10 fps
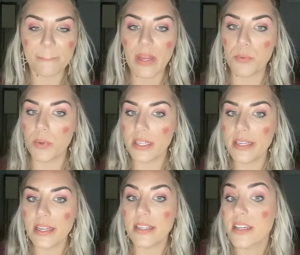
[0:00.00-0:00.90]

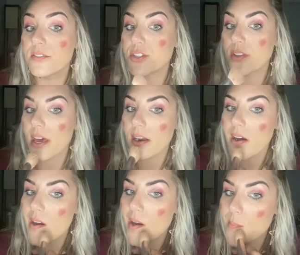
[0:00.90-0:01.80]
It gives you that
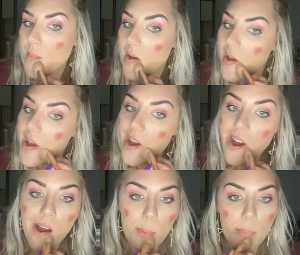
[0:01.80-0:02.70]

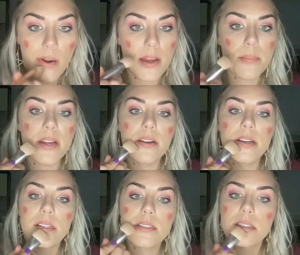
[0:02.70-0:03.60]
ombre
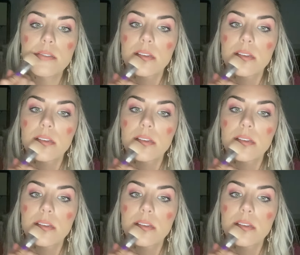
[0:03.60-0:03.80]
appearance.